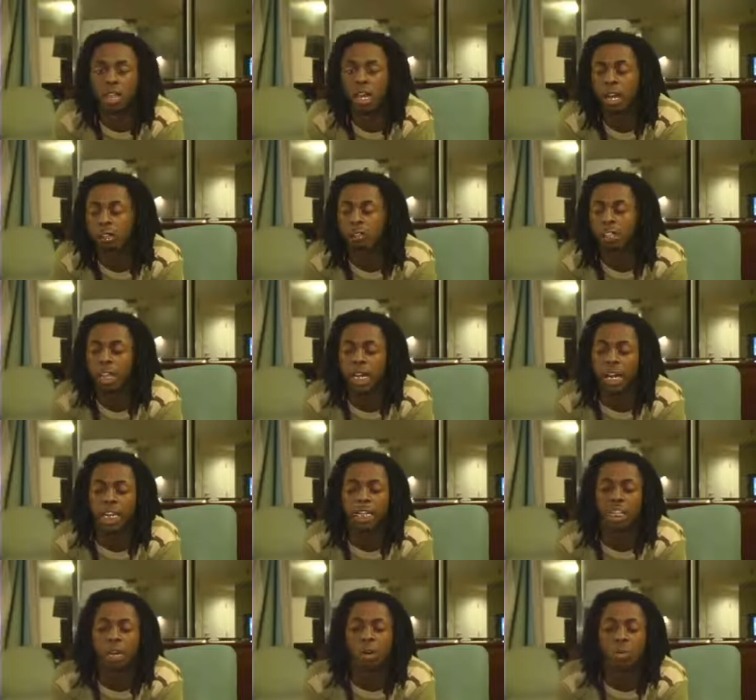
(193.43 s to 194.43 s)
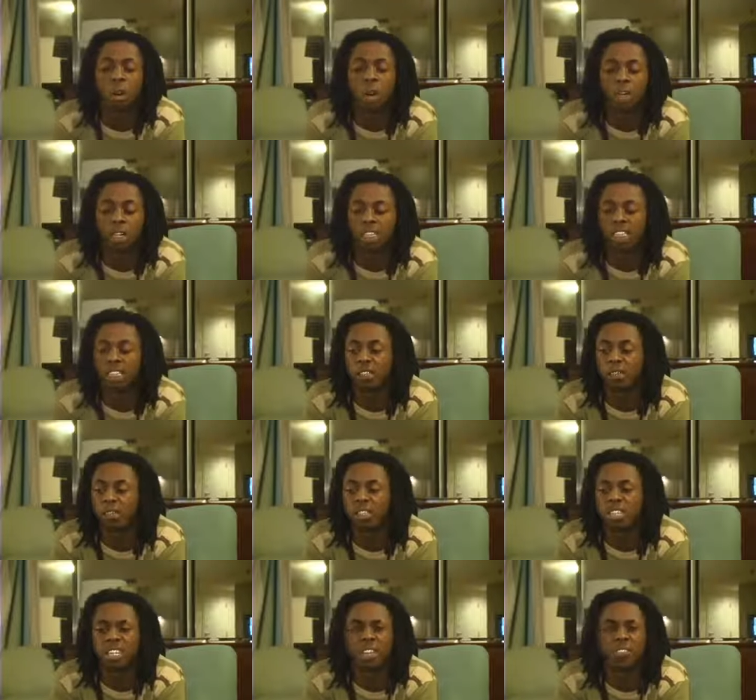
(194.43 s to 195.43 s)
Everything. I did walk-ins
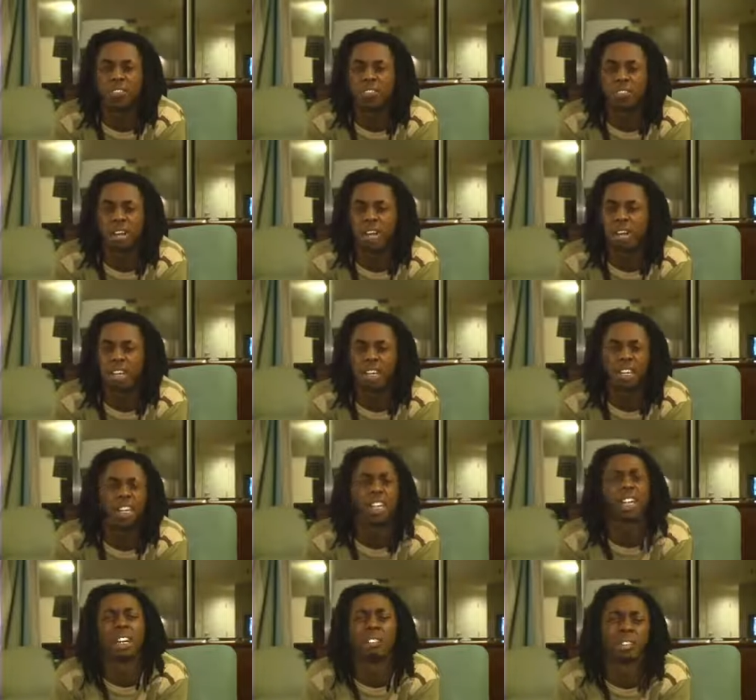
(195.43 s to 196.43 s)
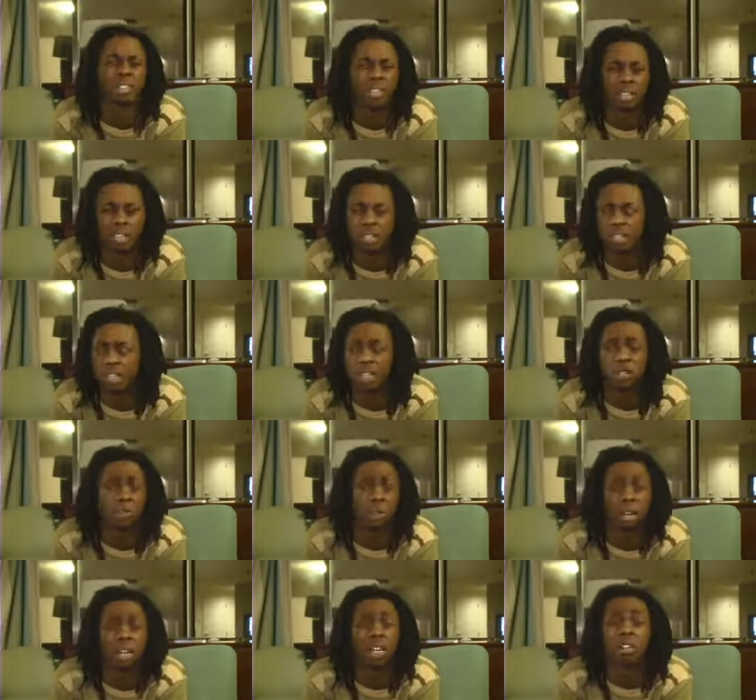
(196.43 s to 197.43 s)
for $7,500. I never did that. I
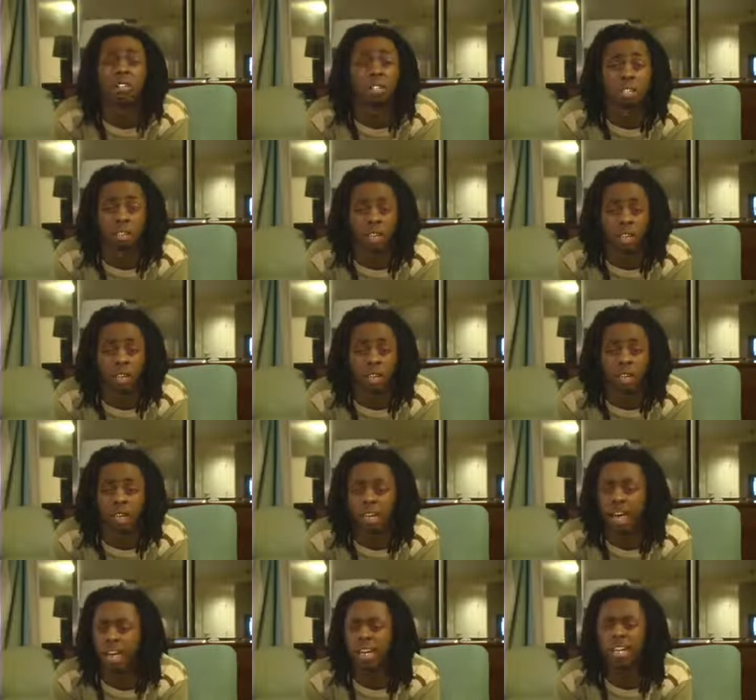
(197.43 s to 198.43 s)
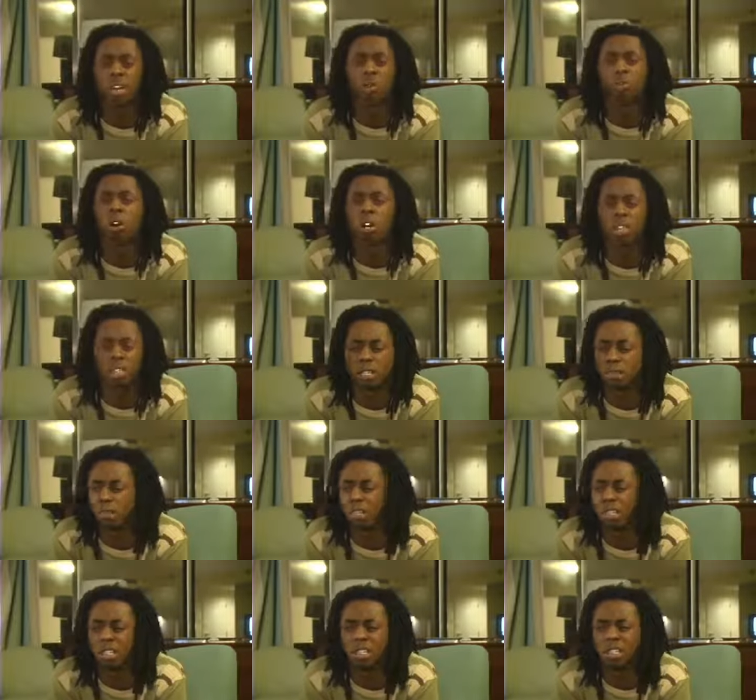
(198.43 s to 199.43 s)
swear, I never did that. I did walk-ins
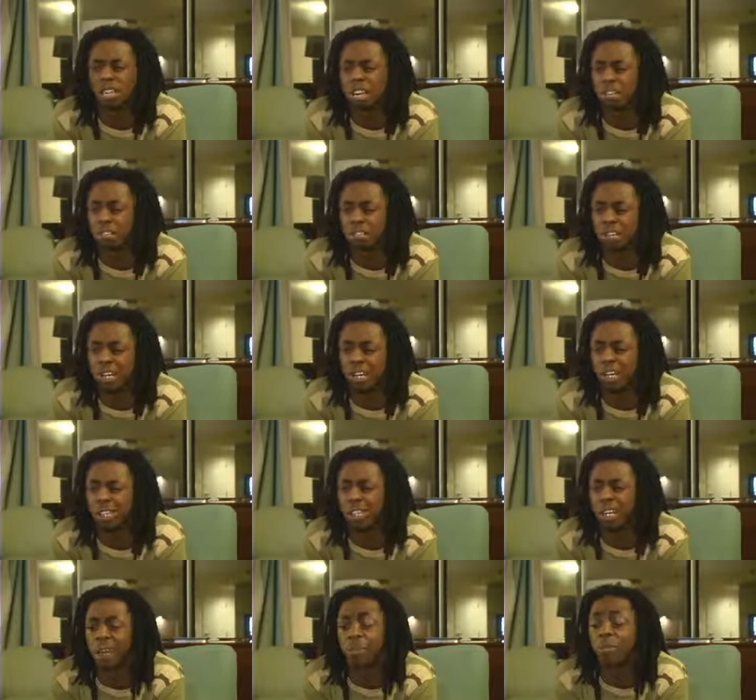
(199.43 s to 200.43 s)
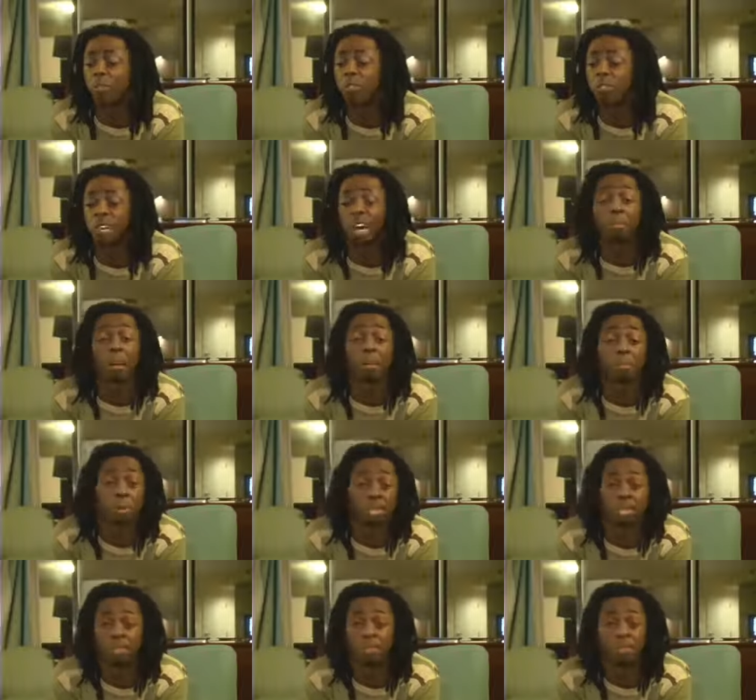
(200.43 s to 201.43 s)
for $10,000. I moved. Now my
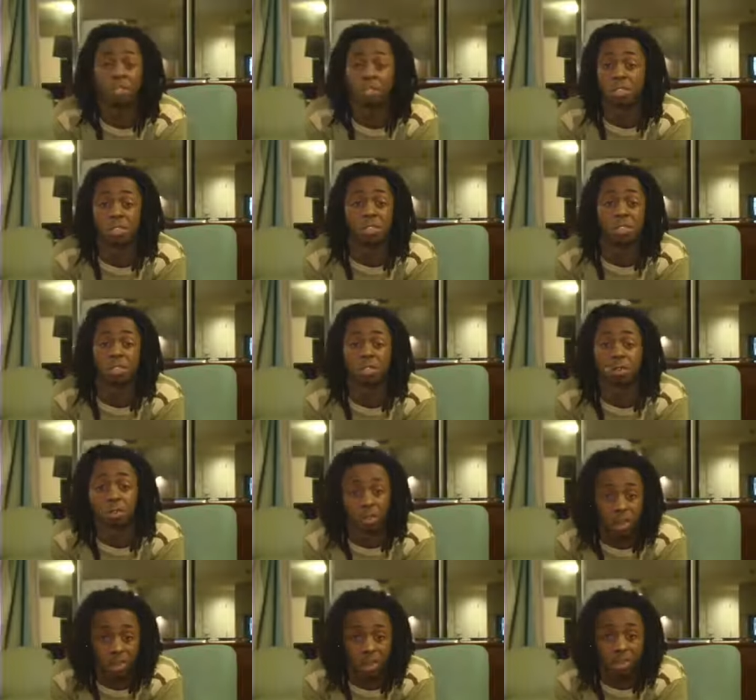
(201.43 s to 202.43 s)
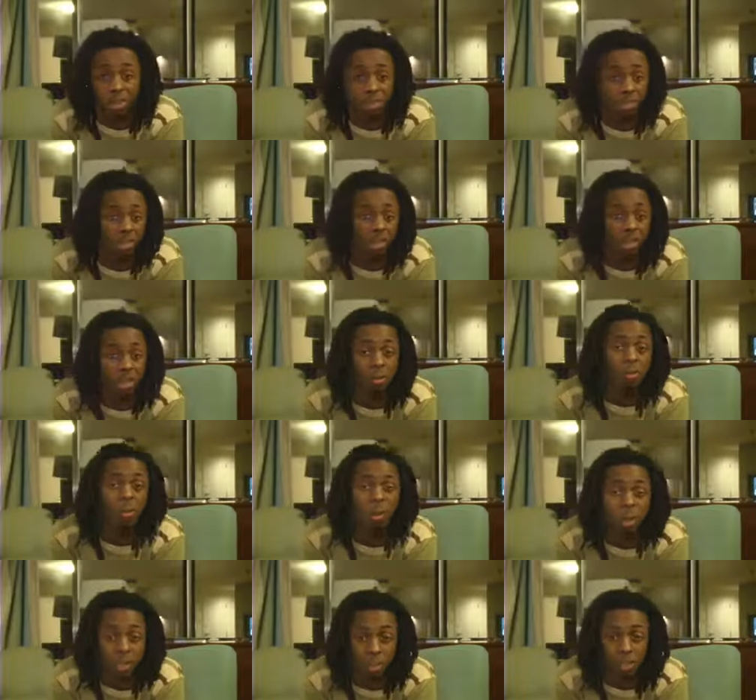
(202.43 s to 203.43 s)
price is 15 to 20 G's just to come
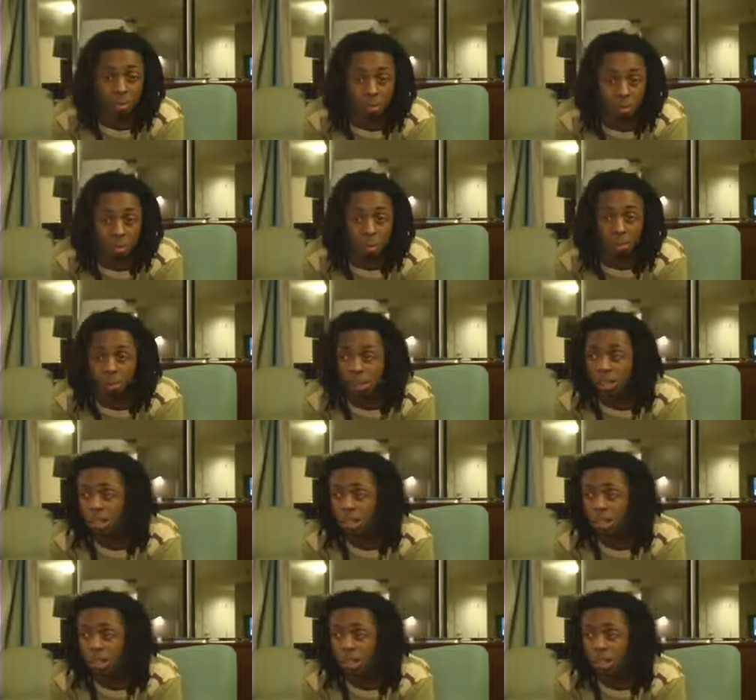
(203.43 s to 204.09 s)
walk in your building.